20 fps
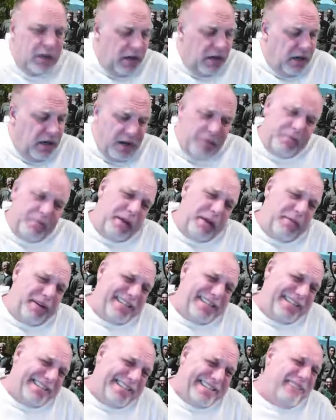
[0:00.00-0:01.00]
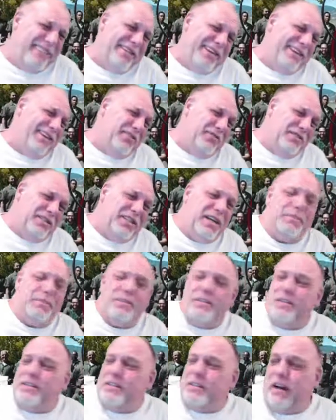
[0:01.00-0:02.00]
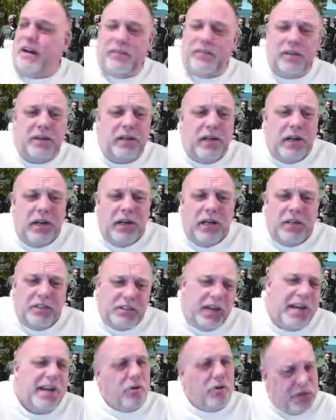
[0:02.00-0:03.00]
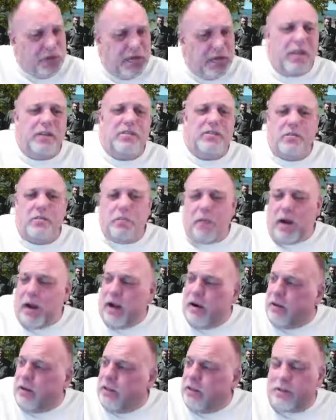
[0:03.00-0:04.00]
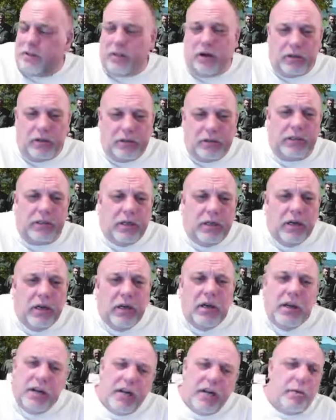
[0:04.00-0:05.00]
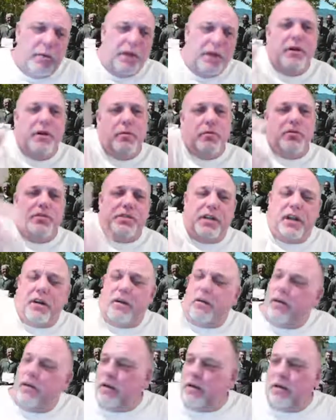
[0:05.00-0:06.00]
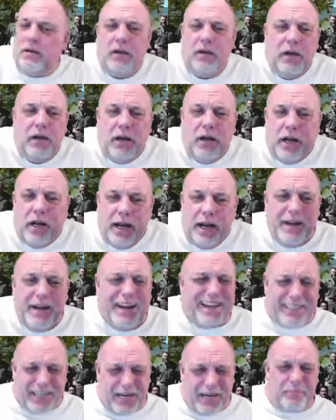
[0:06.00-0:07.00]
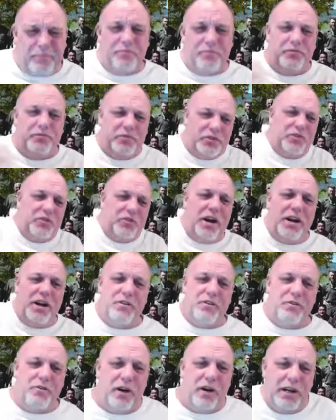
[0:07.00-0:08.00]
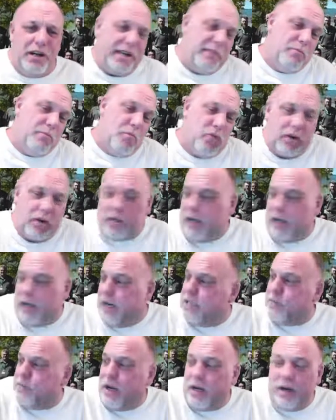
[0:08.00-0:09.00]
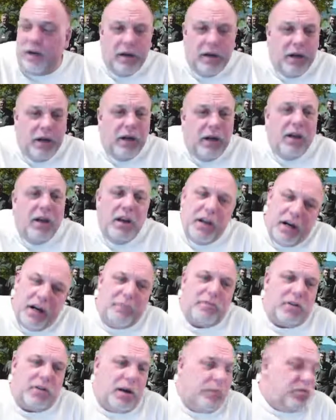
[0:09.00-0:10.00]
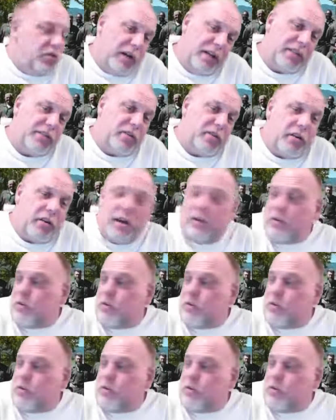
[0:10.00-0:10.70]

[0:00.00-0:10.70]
and maybe give you little tips and stuff. So I go the extra mile. So, my number's there. And not that I'm trying to get more clients, but, I'm trying to start out the